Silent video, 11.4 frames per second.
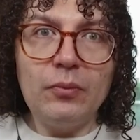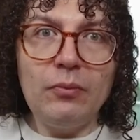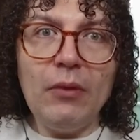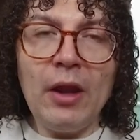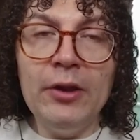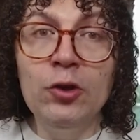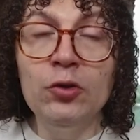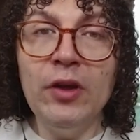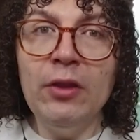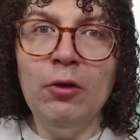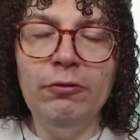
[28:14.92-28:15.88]
new set
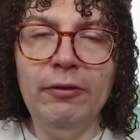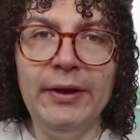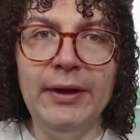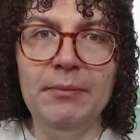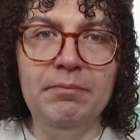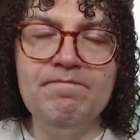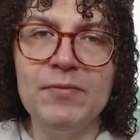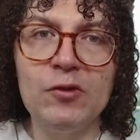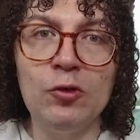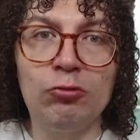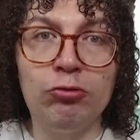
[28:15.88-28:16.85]
of so
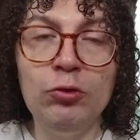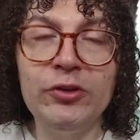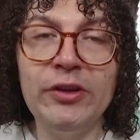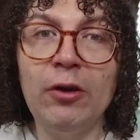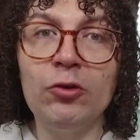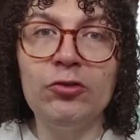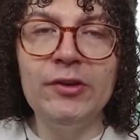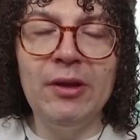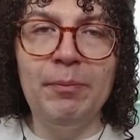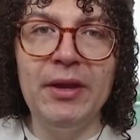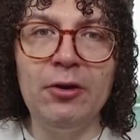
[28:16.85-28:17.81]
rules and constraints
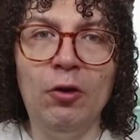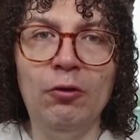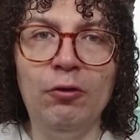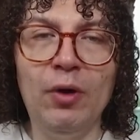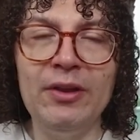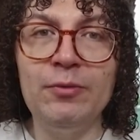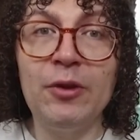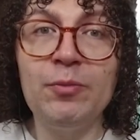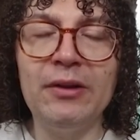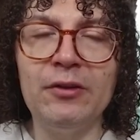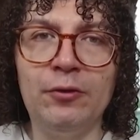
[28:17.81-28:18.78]
appear of what is best
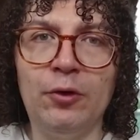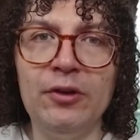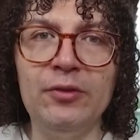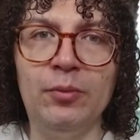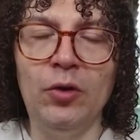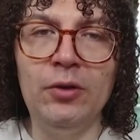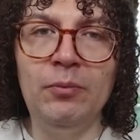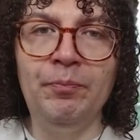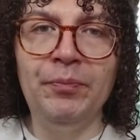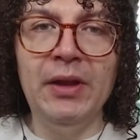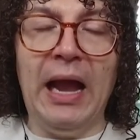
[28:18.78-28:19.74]
practice for this model.
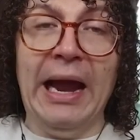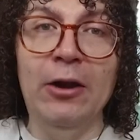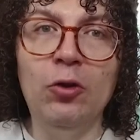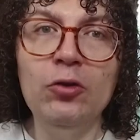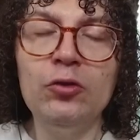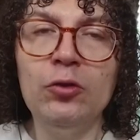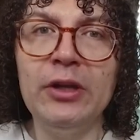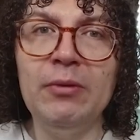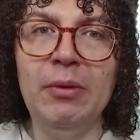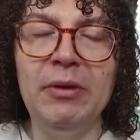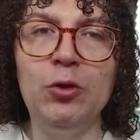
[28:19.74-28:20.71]
And also, even
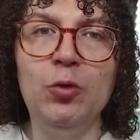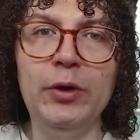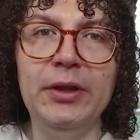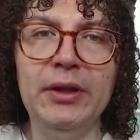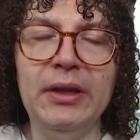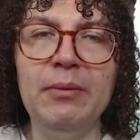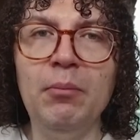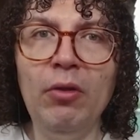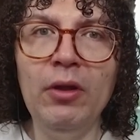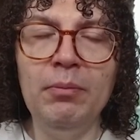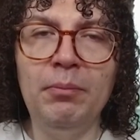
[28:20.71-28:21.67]
between the
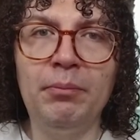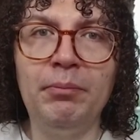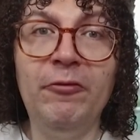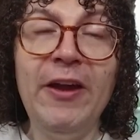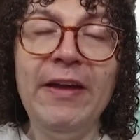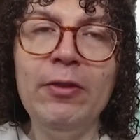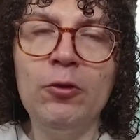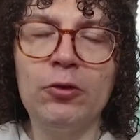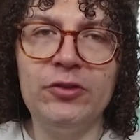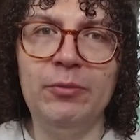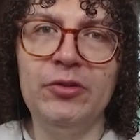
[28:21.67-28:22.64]
model vendors
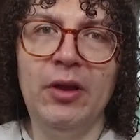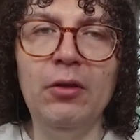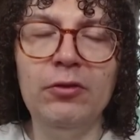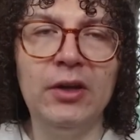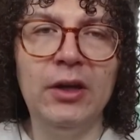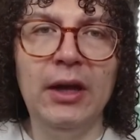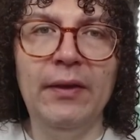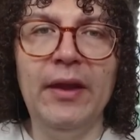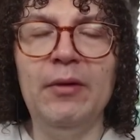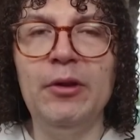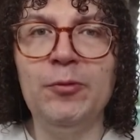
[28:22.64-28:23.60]
themselves, there are
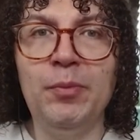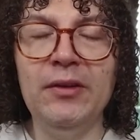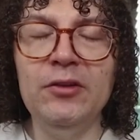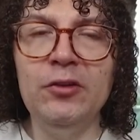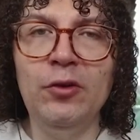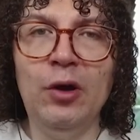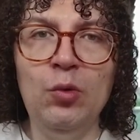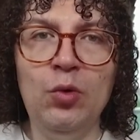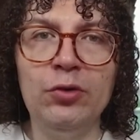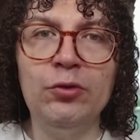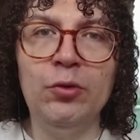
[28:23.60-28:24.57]
best practices of how it works
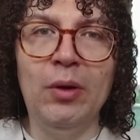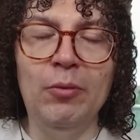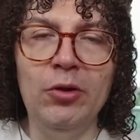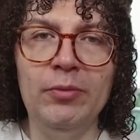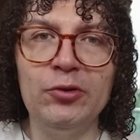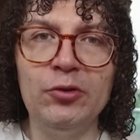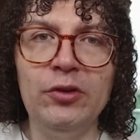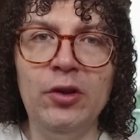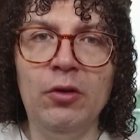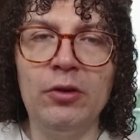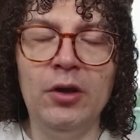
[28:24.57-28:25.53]
with one model versus the
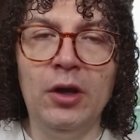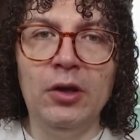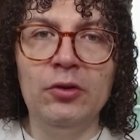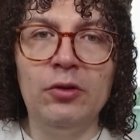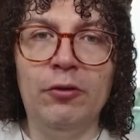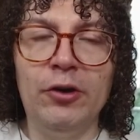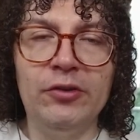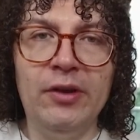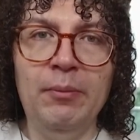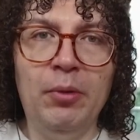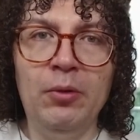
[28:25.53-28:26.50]
other. So, for example,